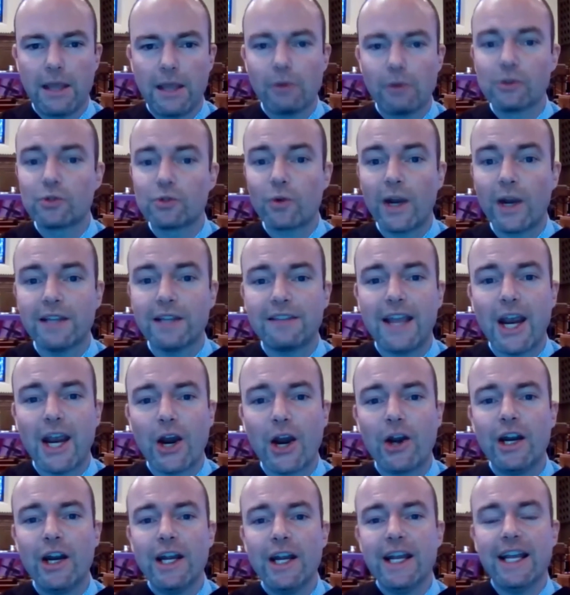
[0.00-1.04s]
It was right
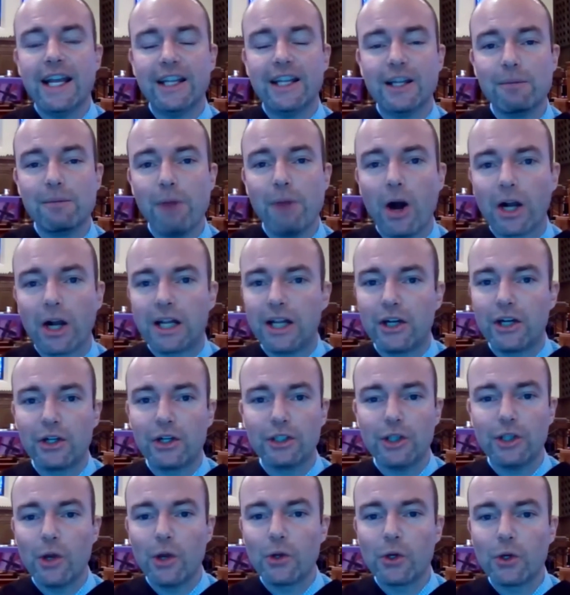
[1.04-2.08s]
there in the
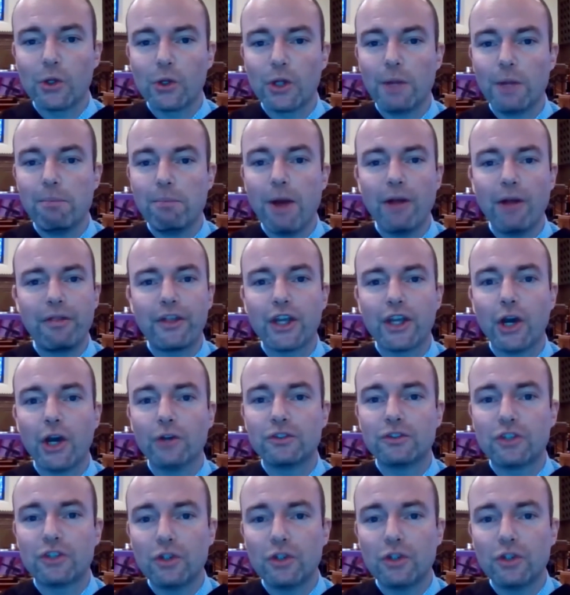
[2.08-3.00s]
Montclair Local a month ago.